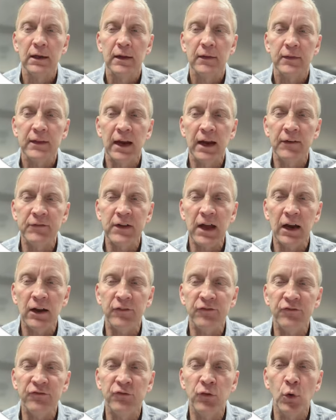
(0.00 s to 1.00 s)
Then I've got a
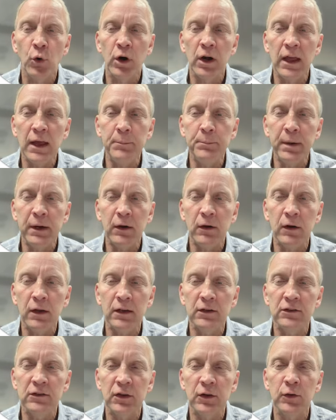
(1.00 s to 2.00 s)
4-day
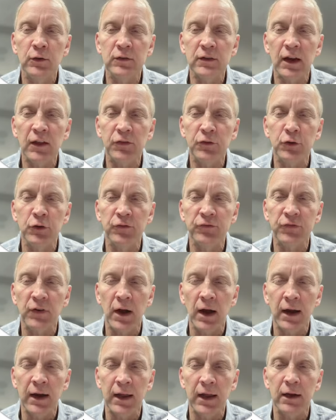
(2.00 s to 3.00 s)
period, Tuesday through
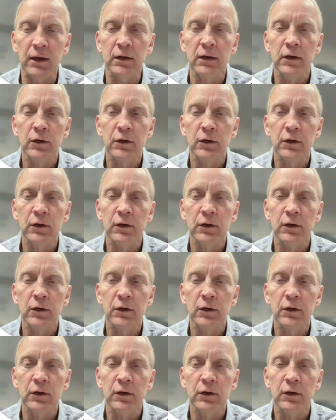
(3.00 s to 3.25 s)
Friday,